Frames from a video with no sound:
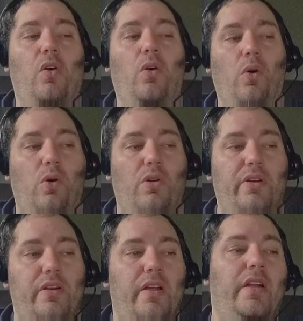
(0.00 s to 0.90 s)

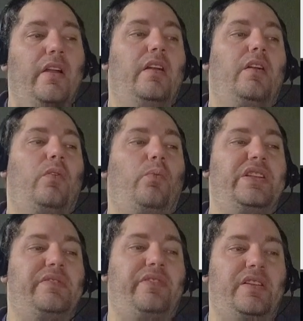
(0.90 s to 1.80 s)
or when
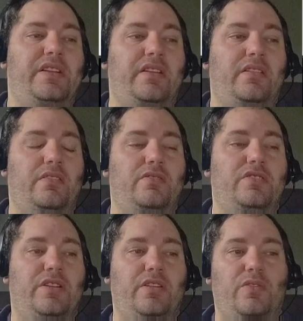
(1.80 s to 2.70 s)
defending
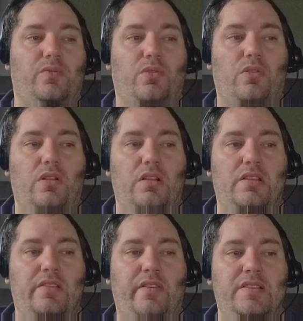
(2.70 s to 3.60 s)
during the roll
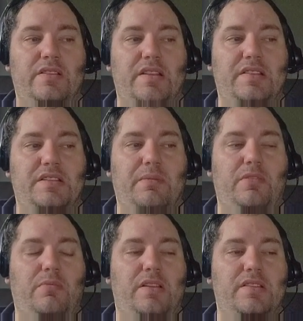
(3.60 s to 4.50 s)
defense dice step, you
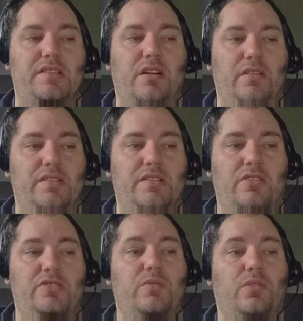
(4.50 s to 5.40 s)
may discard this
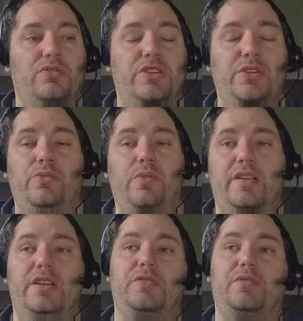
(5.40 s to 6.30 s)
card to roll two
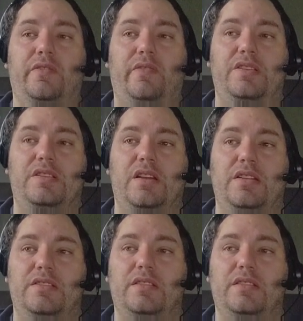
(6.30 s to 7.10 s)
additional defense dice.